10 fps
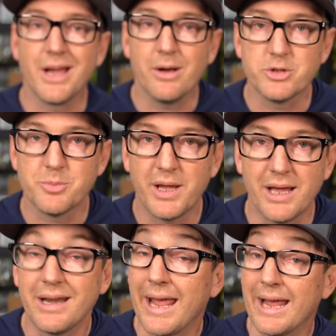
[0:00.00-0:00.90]
Daiwa
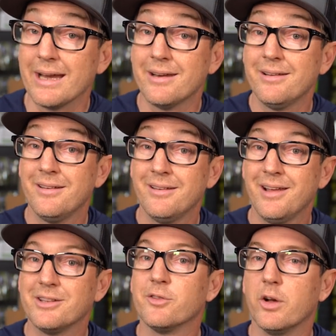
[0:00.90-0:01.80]
Japan. And
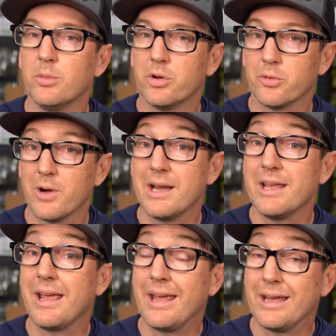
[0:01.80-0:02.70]
it's available in a
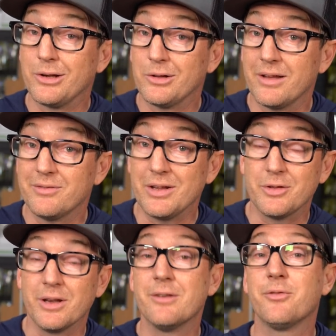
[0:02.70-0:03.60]
righty and a lefty, so
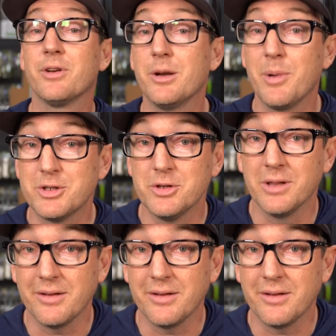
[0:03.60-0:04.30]
they didn't forget about you